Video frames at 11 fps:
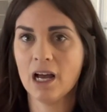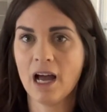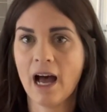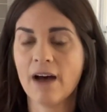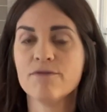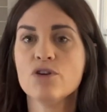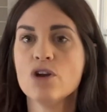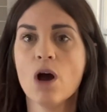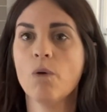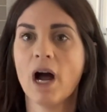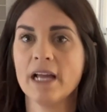have
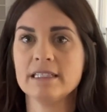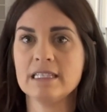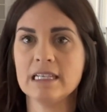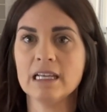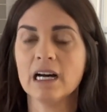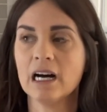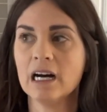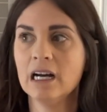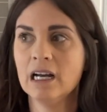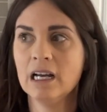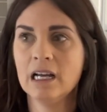no idea
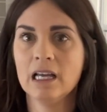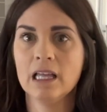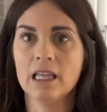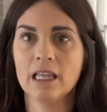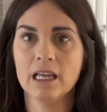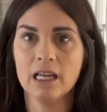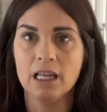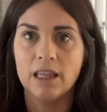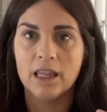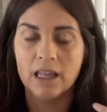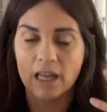
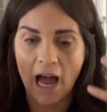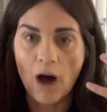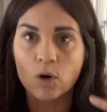how